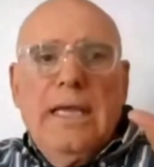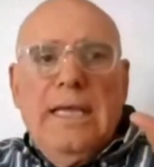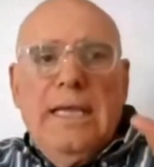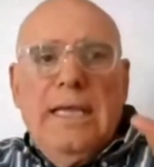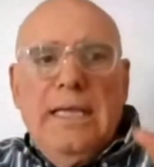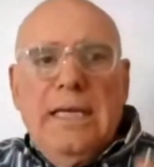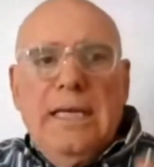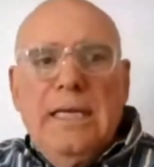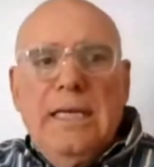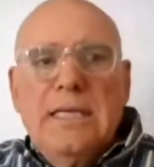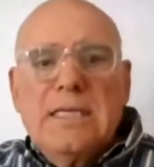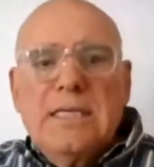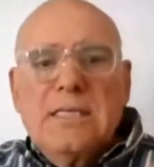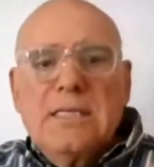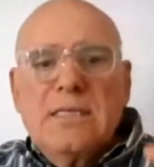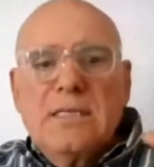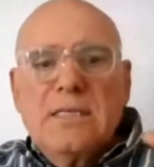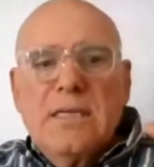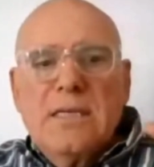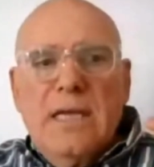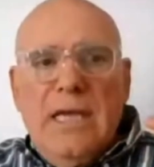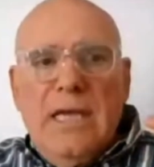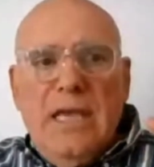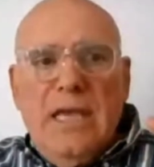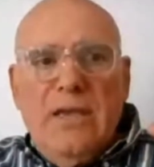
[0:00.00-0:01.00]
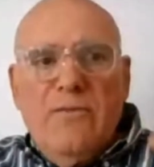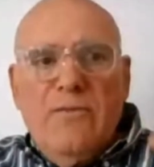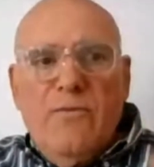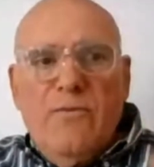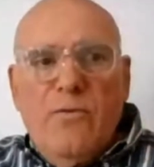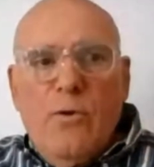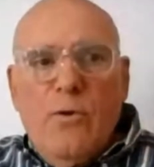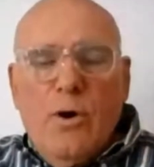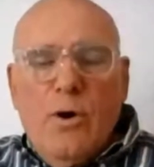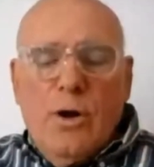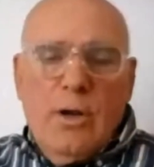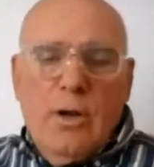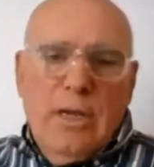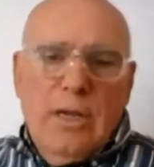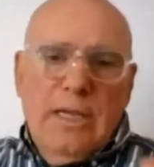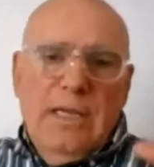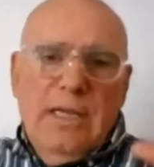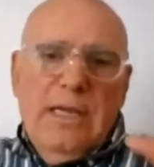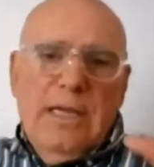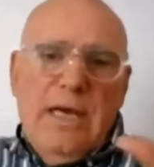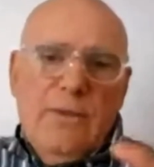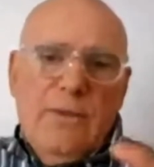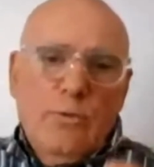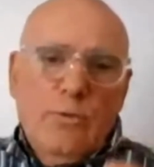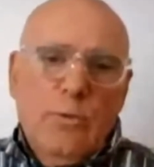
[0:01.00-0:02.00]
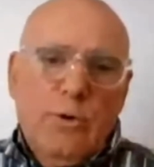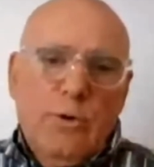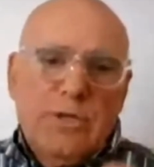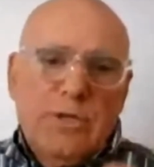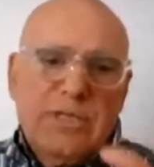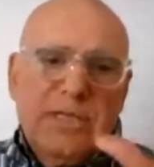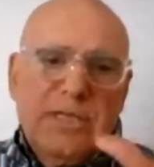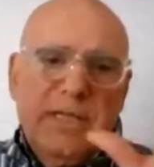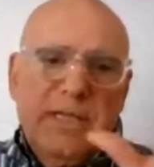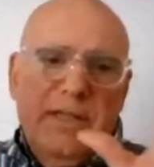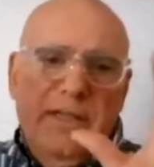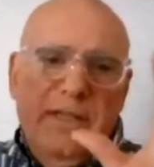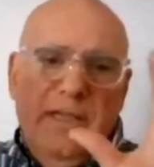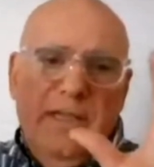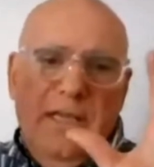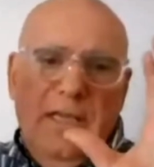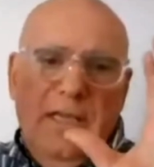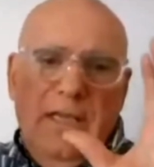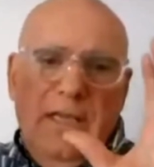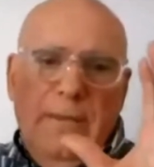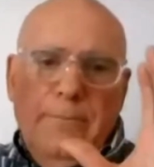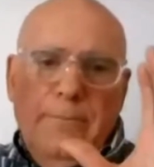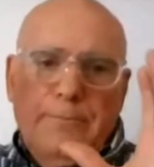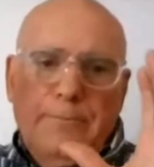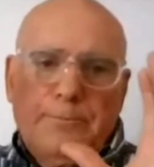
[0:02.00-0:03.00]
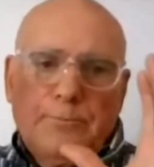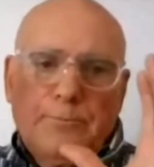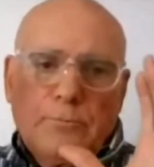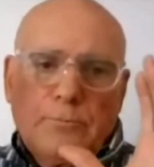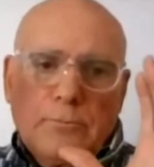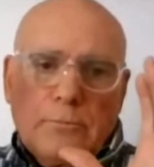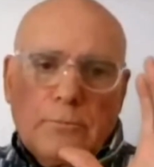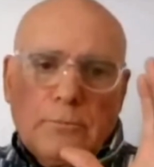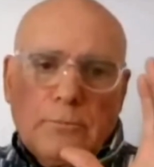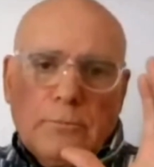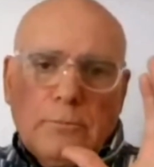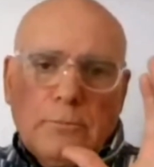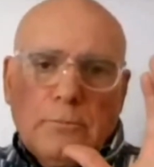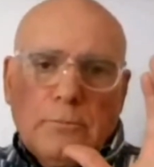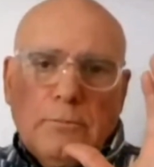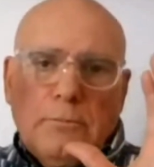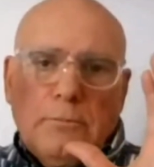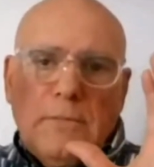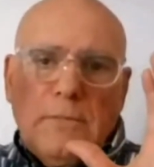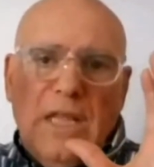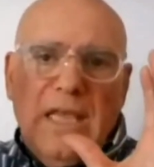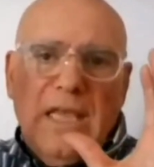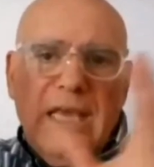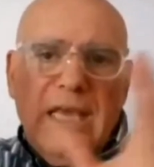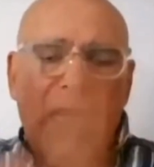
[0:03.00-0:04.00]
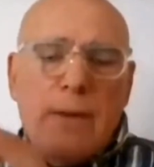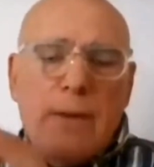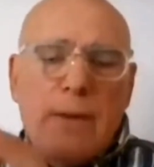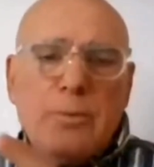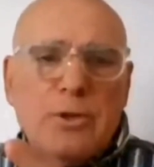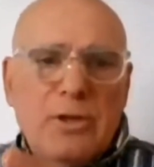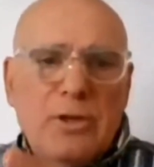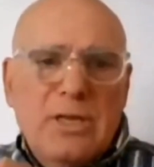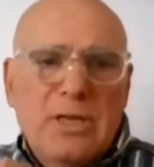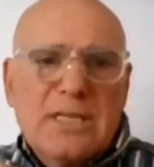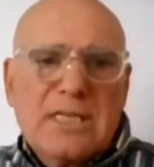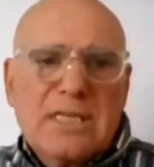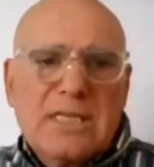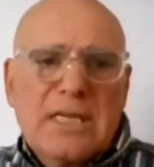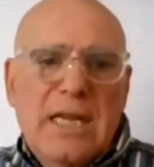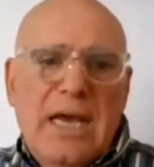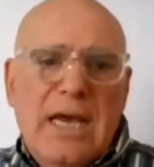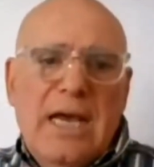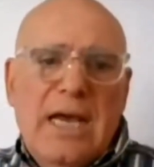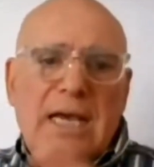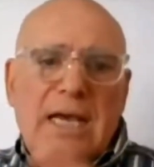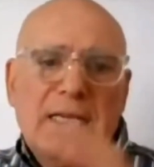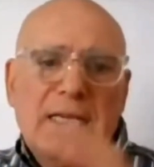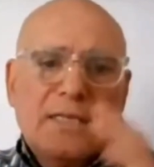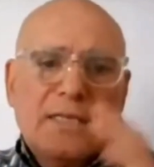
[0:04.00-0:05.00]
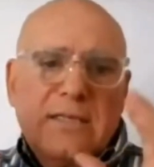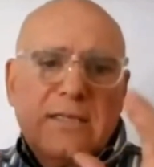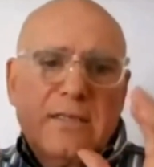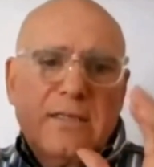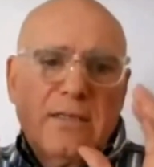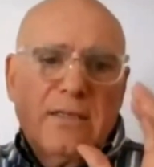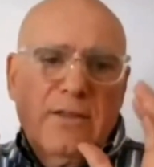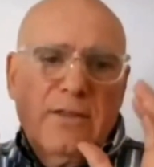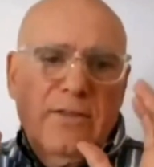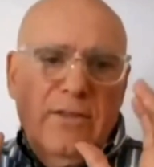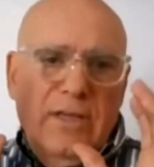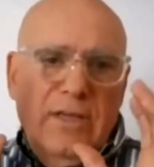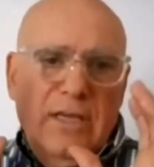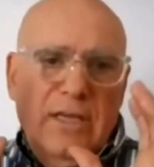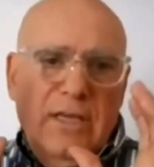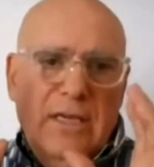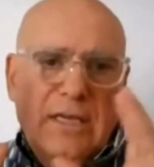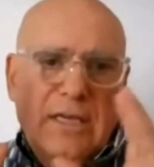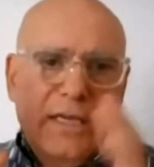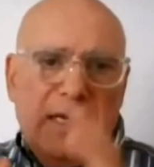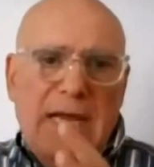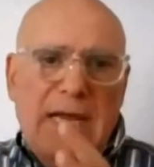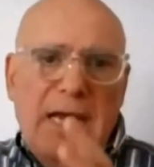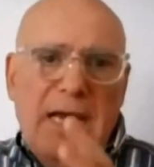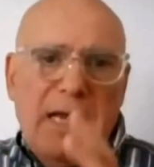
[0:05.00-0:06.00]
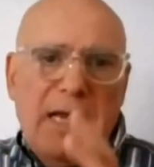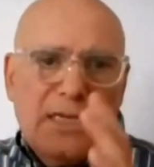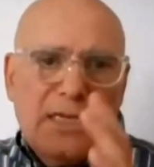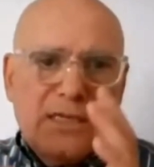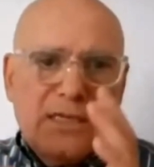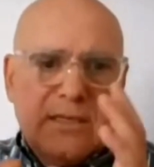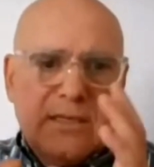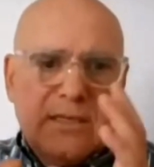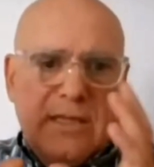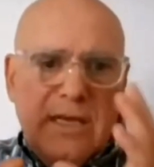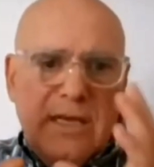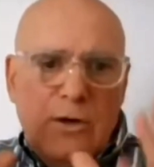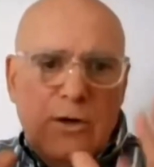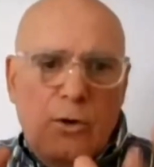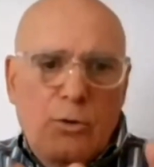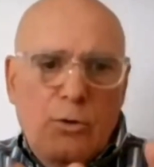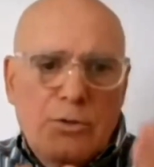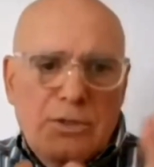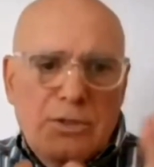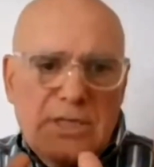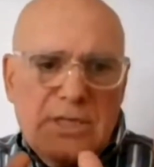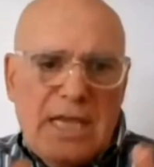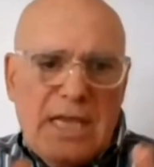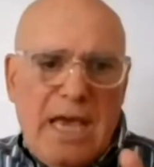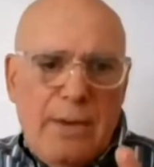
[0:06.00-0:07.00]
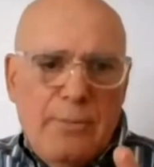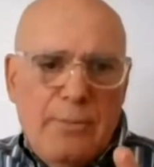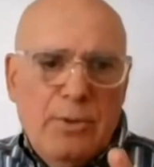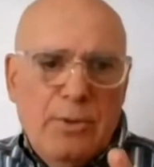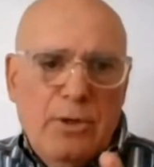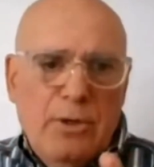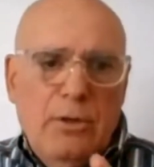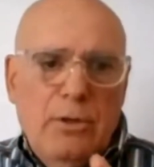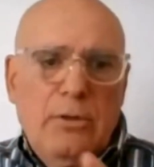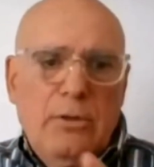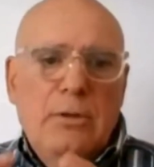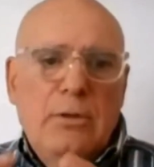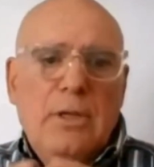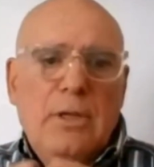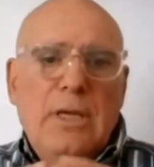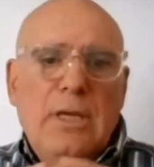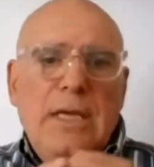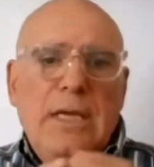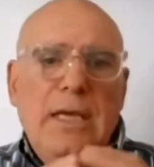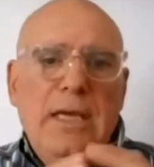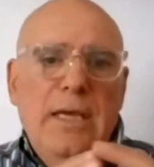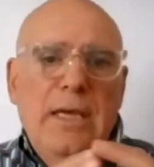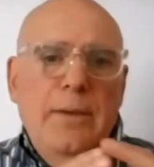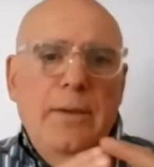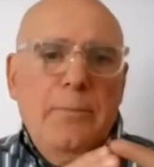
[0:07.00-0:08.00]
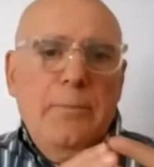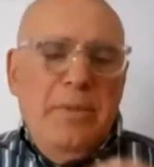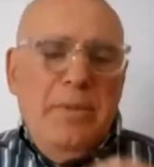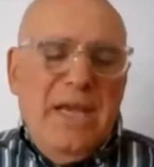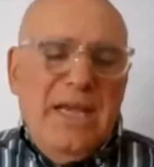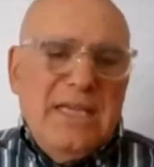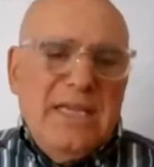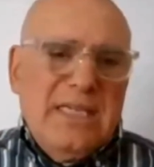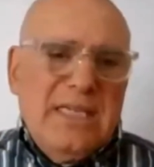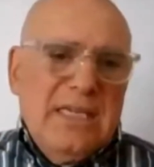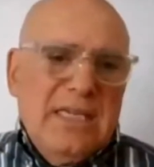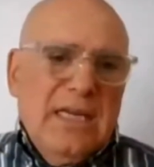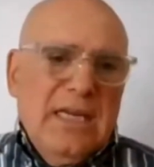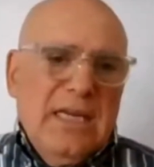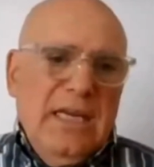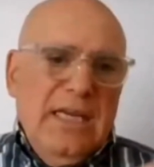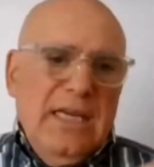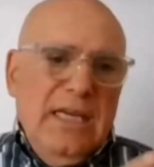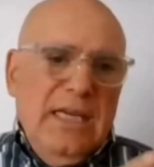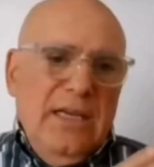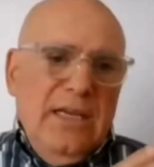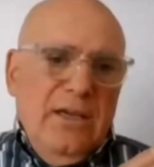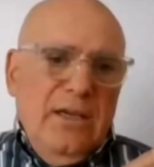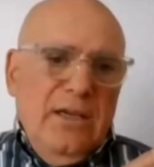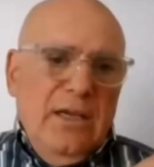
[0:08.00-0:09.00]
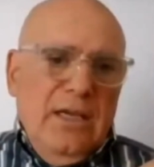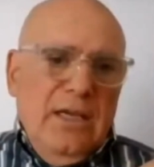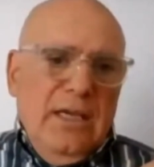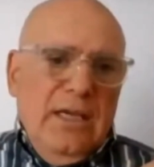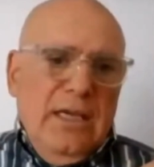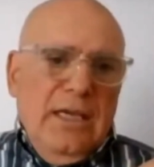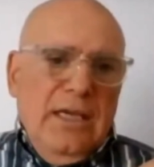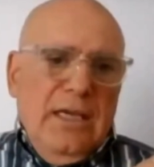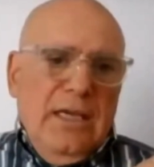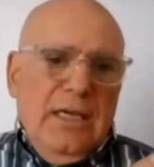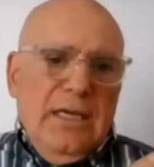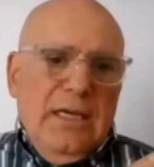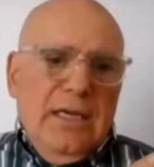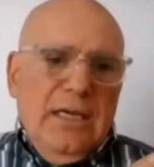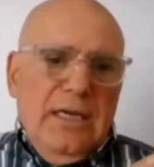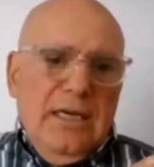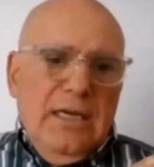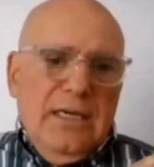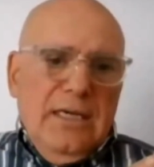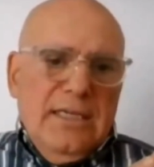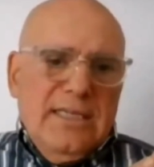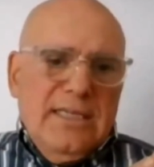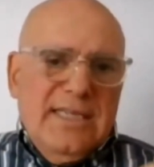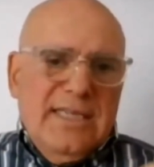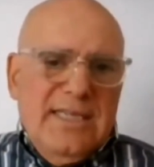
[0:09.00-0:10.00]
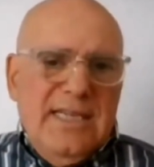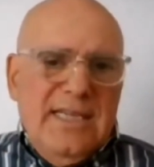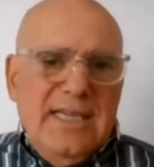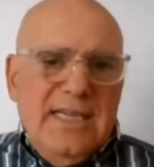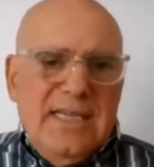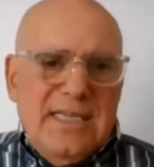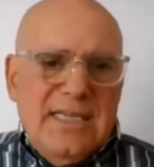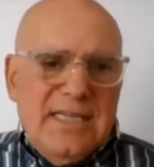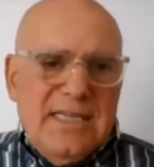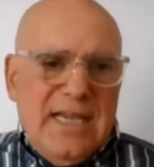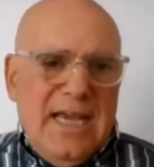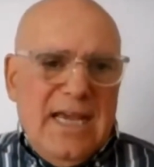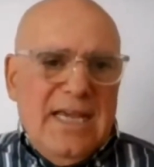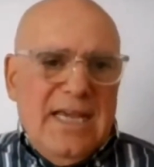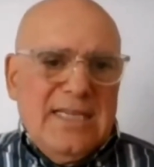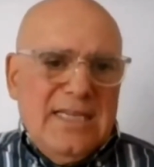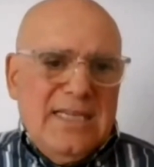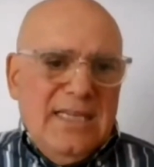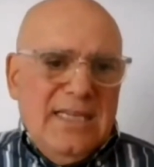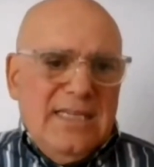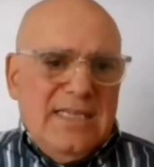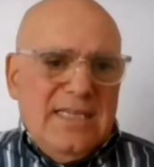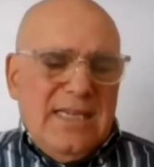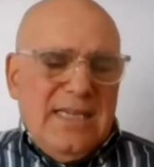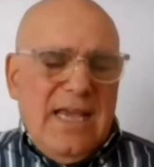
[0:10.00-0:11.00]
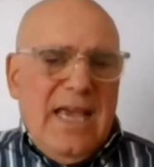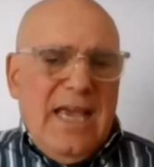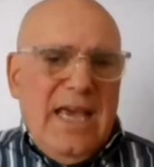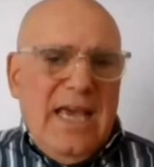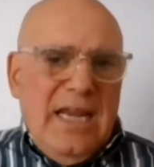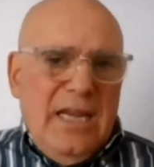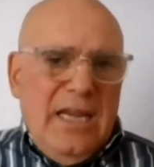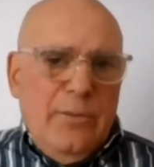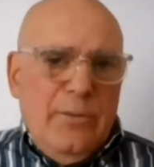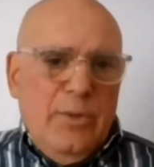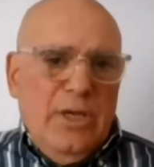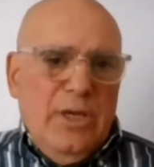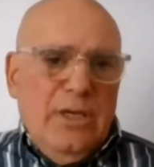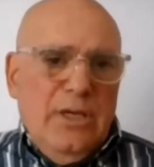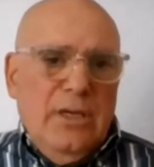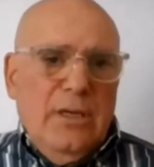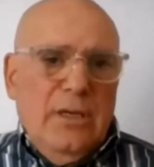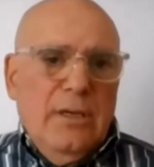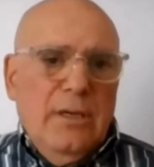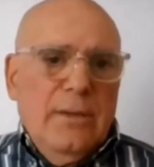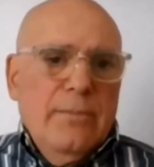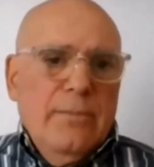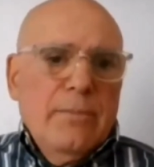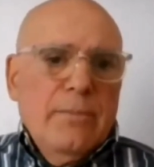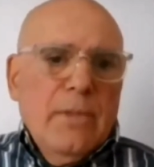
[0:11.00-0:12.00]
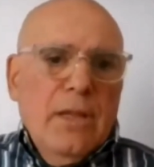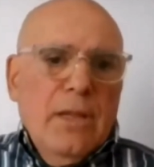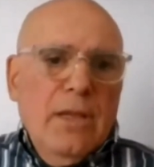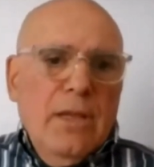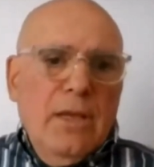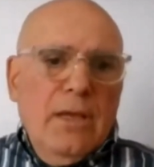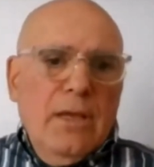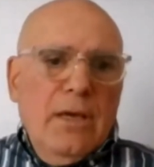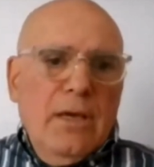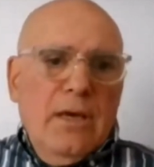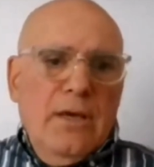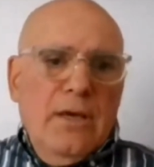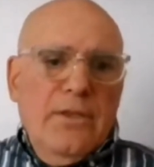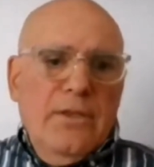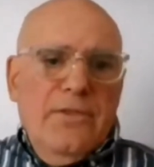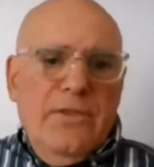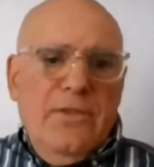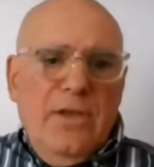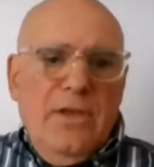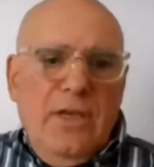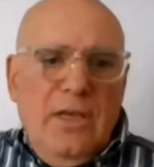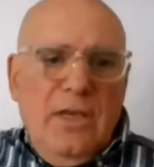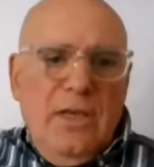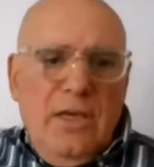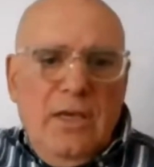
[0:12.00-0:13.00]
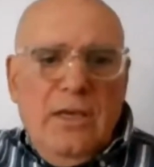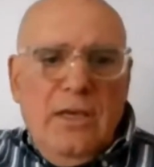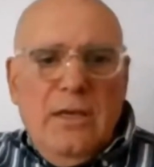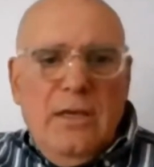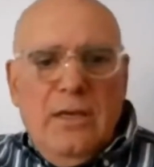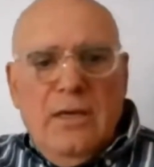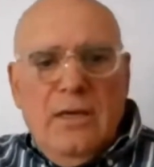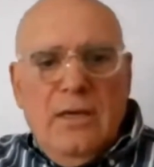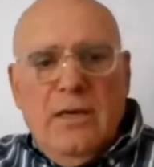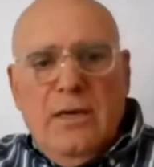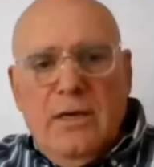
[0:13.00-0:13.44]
It is a form, in other words, the capitalist class, the class that owns capital, basically sees as its enemy the